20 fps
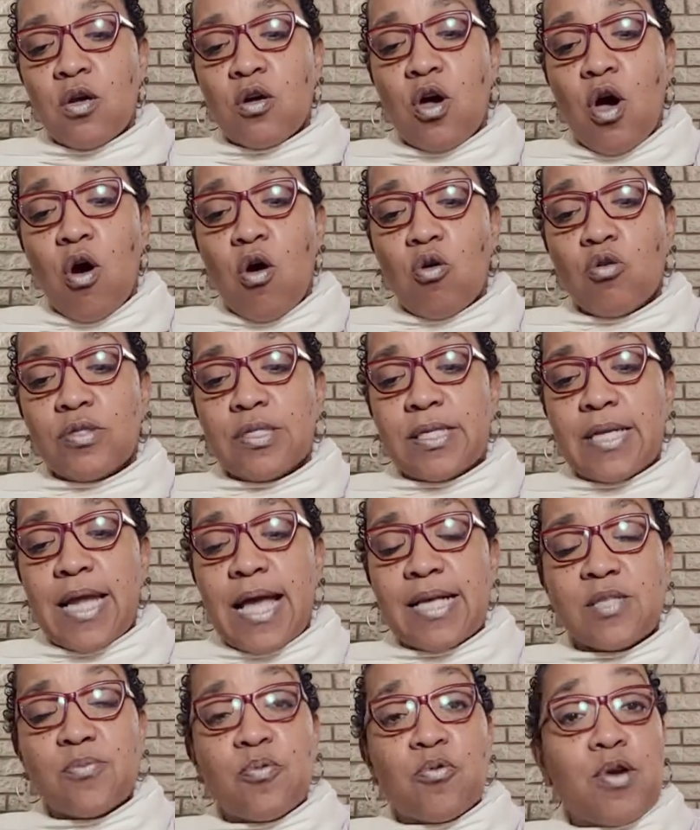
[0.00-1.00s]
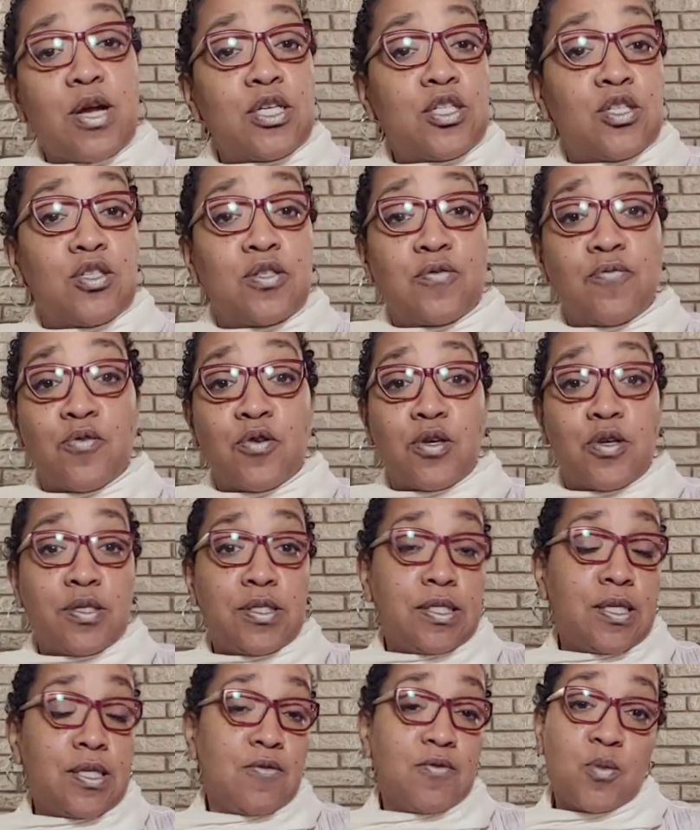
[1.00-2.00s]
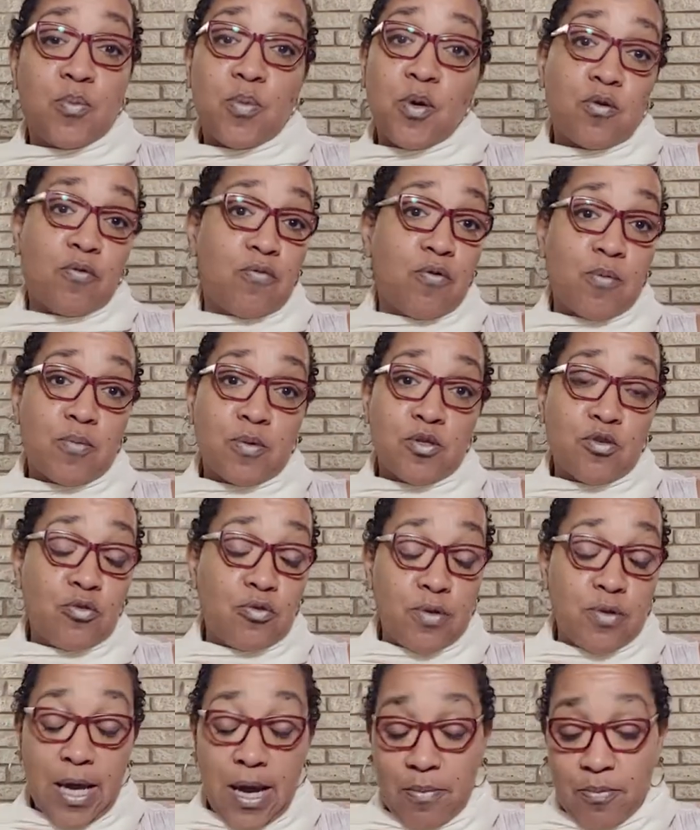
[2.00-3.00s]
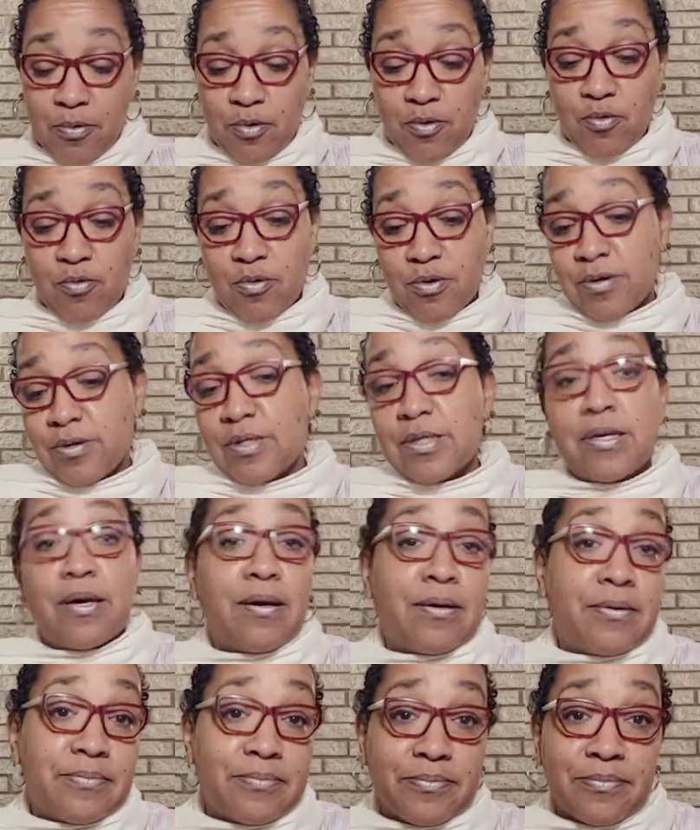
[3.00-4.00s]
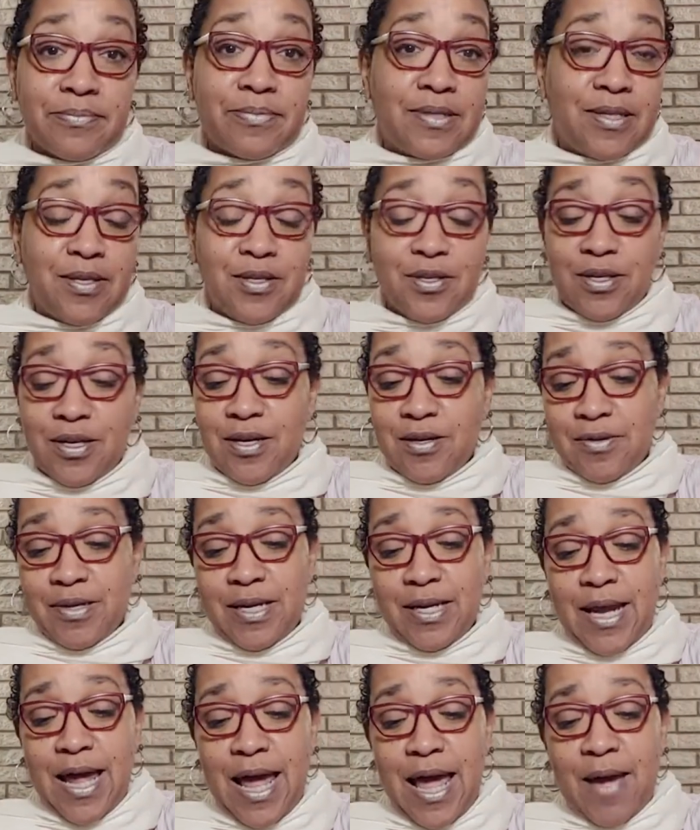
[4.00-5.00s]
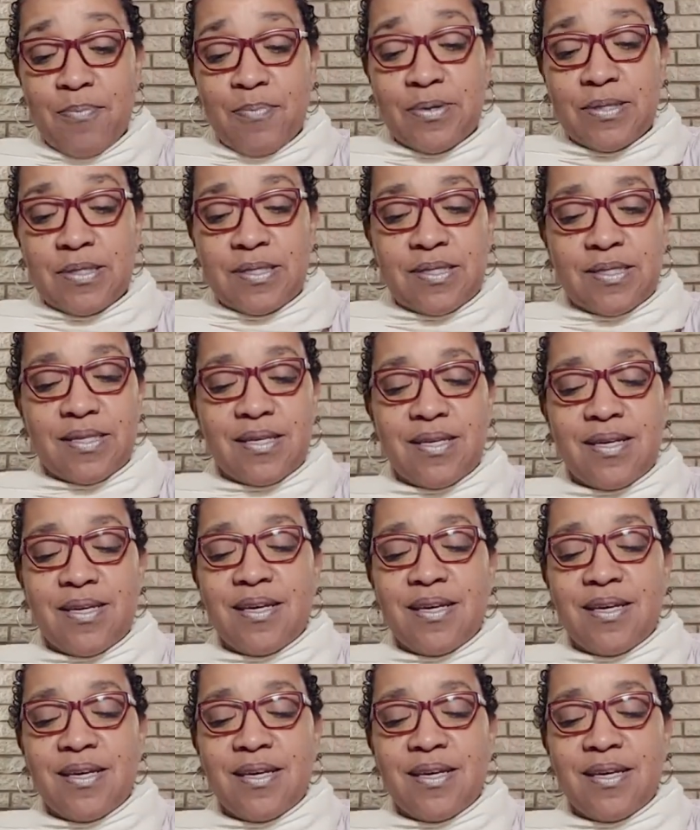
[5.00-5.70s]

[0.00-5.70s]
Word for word: goals and aspirations for yourself. Spoken from a true Capricorn, so you know it happens